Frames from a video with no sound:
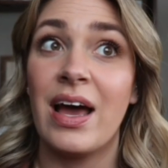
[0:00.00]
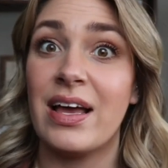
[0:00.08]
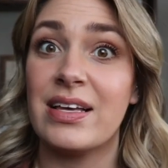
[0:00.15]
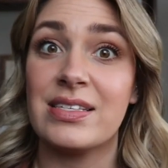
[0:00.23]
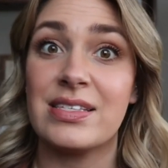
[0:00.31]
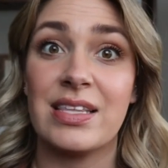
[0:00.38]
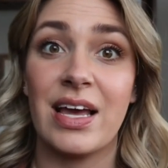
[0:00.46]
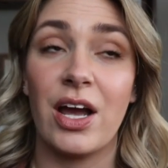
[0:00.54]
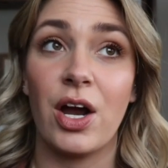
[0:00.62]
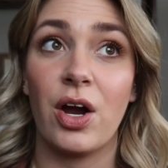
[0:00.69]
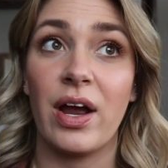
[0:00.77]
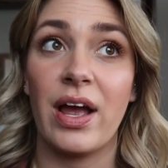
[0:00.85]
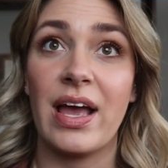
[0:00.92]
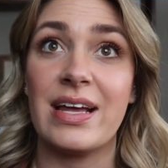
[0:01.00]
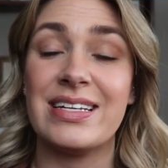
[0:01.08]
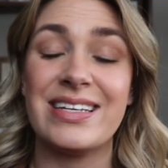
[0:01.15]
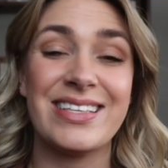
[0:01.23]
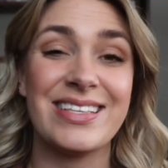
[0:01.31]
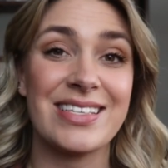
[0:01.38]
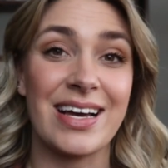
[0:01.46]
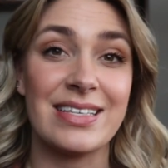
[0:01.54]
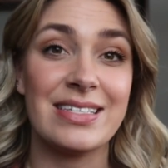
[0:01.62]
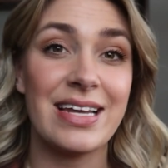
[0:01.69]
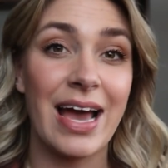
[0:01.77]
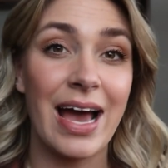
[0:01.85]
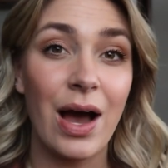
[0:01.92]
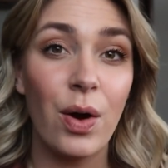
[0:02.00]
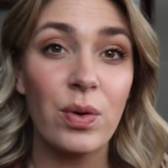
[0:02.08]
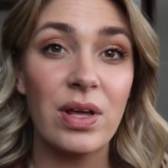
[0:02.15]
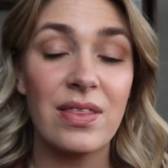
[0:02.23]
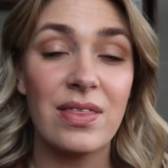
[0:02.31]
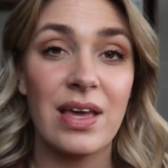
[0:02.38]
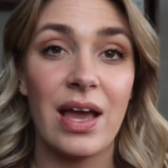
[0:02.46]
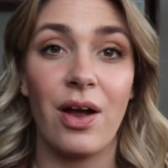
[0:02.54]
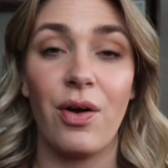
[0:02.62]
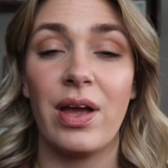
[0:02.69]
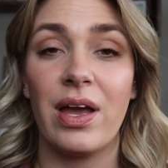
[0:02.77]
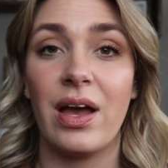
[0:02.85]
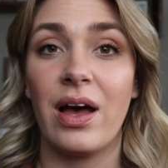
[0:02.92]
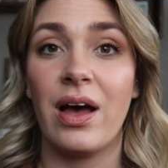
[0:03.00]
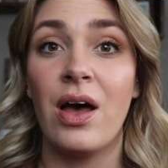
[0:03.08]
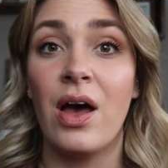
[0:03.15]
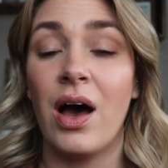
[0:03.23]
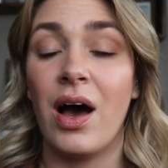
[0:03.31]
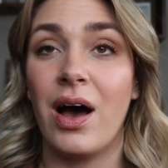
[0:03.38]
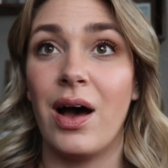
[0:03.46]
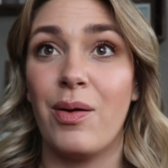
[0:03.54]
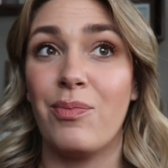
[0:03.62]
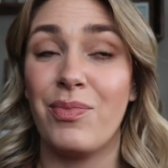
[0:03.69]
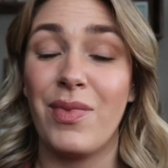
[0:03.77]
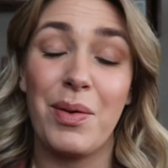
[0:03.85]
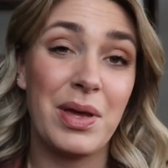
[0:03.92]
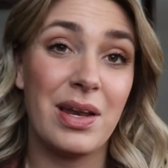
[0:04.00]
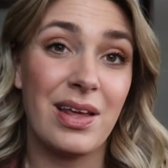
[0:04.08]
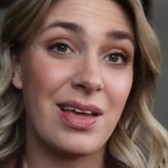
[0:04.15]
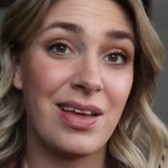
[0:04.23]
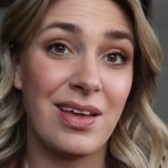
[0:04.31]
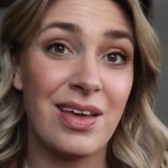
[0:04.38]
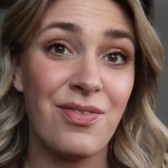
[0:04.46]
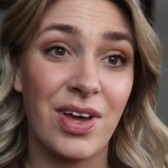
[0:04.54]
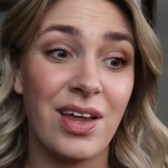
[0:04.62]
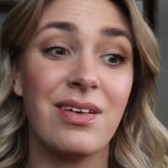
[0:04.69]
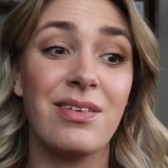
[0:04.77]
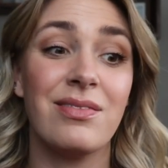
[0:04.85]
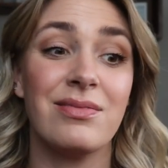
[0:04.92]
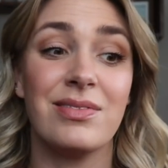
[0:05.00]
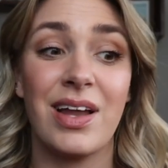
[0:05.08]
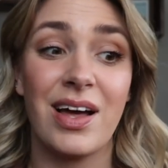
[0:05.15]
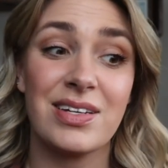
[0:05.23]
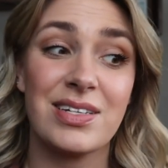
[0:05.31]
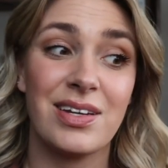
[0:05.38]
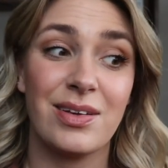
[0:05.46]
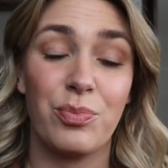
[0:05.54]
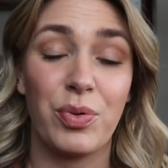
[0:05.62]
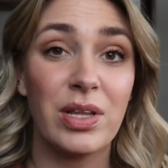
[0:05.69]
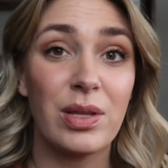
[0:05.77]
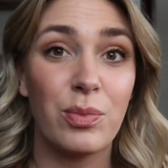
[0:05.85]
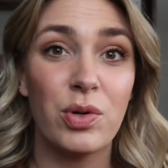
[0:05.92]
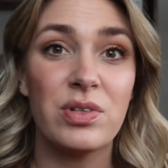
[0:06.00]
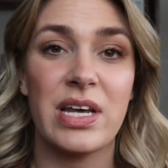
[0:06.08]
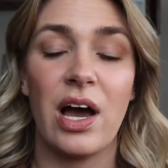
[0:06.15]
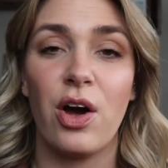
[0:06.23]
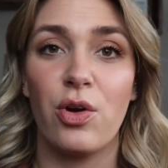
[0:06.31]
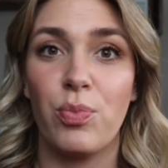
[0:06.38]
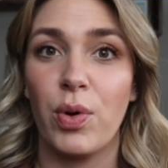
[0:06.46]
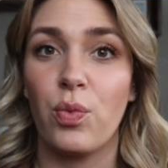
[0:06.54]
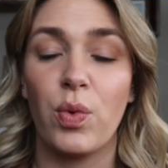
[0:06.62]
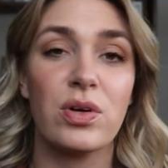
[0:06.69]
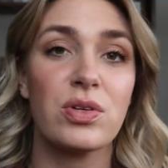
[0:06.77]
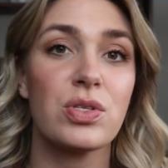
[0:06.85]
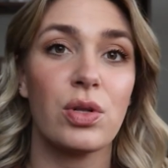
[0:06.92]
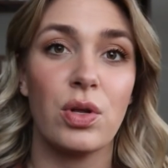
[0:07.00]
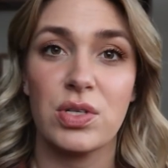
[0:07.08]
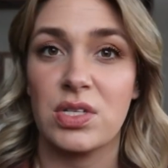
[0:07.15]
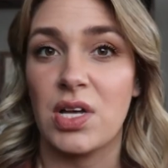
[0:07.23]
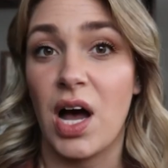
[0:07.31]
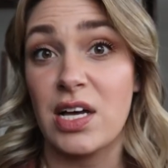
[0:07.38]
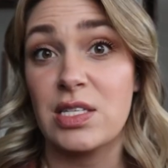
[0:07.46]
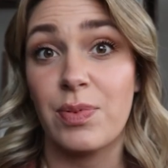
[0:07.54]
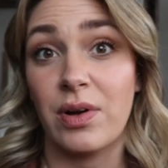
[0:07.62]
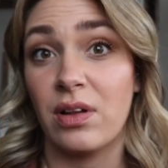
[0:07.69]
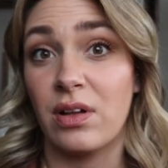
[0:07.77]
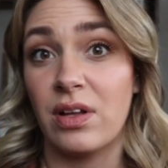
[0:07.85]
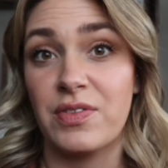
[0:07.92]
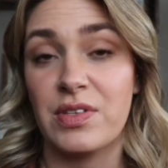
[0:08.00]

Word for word: Is there a decent sized town in the area? Um, I mean, even not to bring the mood down, but where's the closest hospital